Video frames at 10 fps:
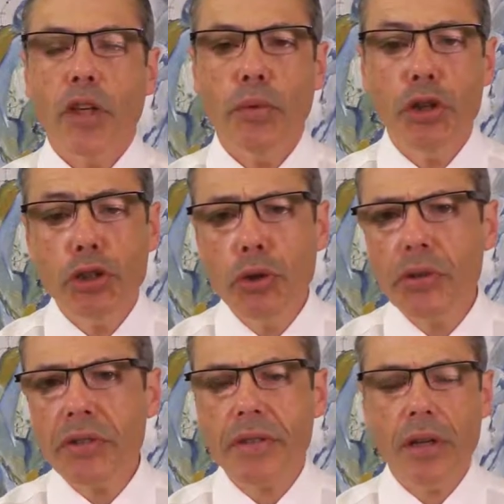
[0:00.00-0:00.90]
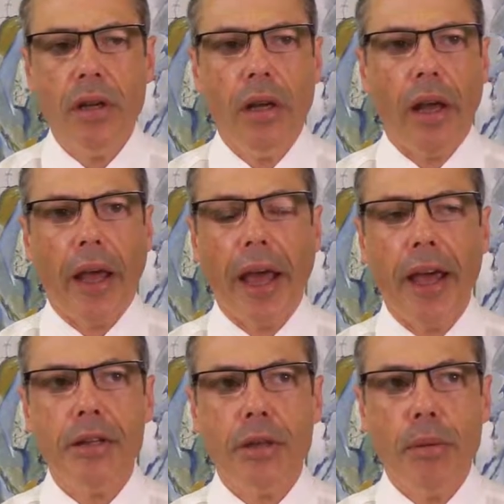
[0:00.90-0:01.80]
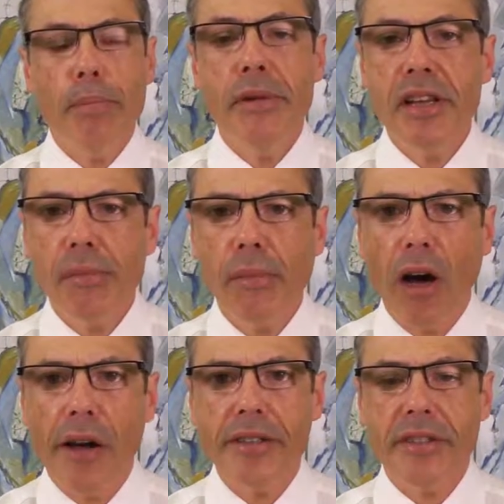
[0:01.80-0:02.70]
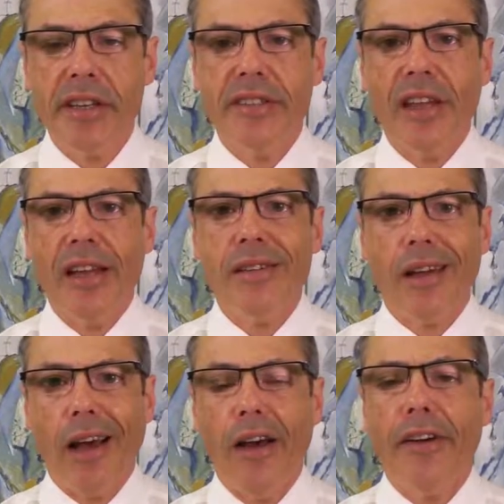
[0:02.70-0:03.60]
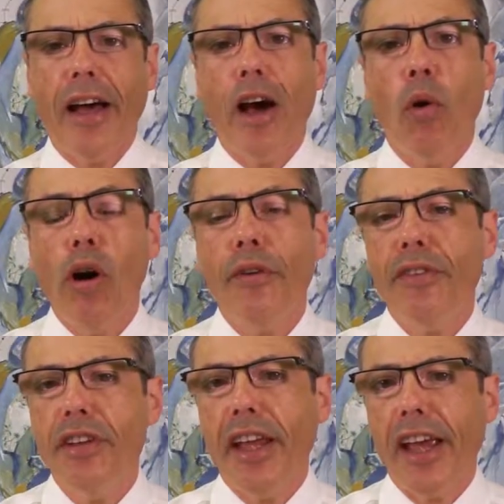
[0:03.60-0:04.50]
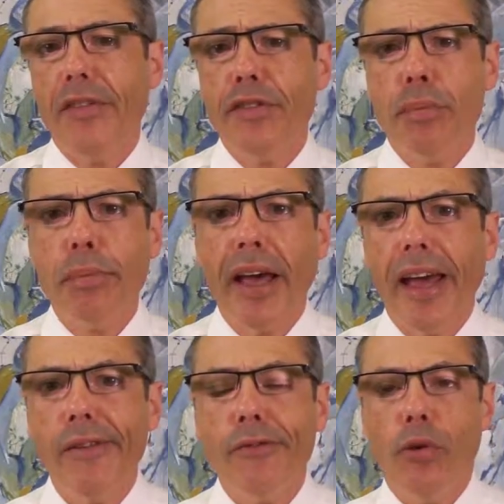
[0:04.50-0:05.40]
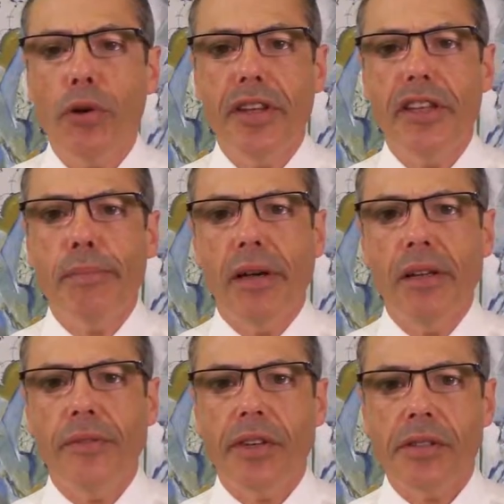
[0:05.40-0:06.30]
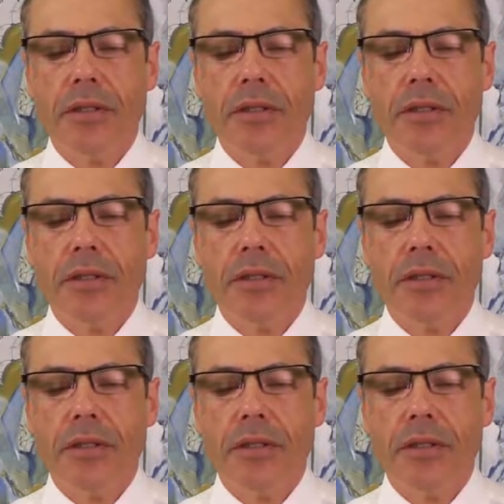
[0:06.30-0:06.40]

reduce and minimize the extent of how often they have to pay for these benefits.